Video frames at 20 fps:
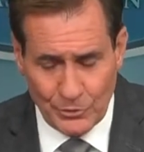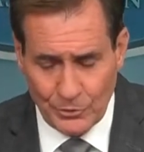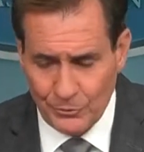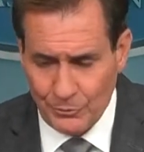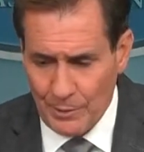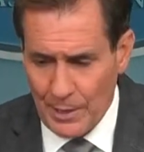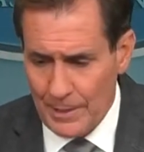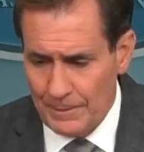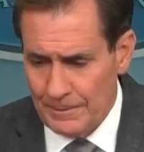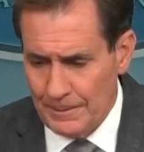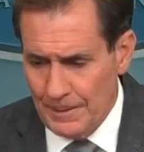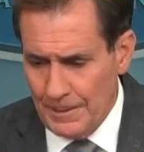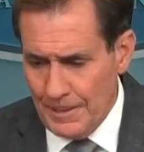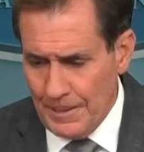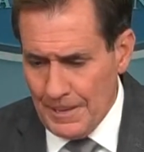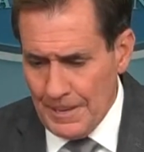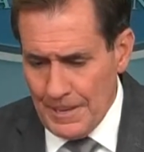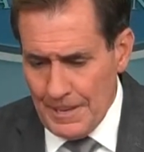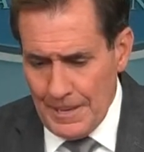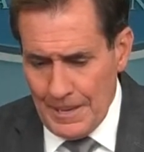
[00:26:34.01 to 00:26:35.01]
threat.
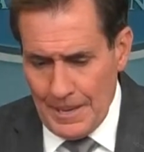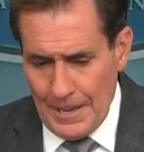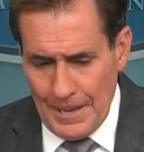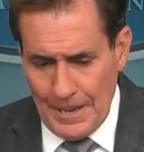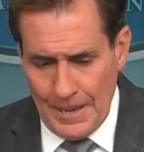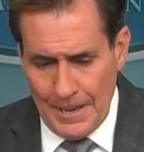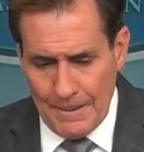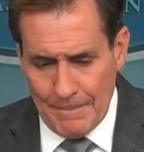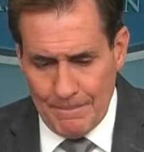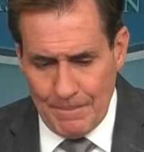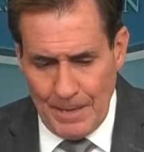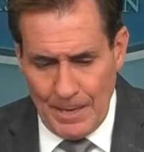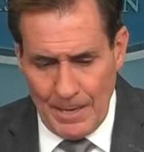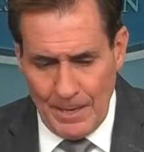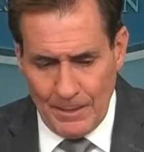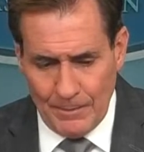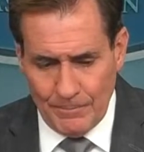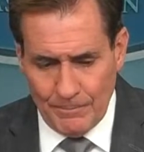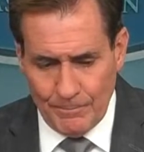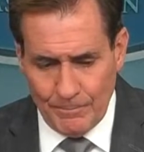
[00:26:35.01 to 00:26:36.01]

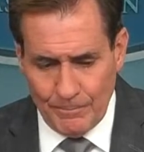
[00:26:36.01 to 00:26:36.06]
And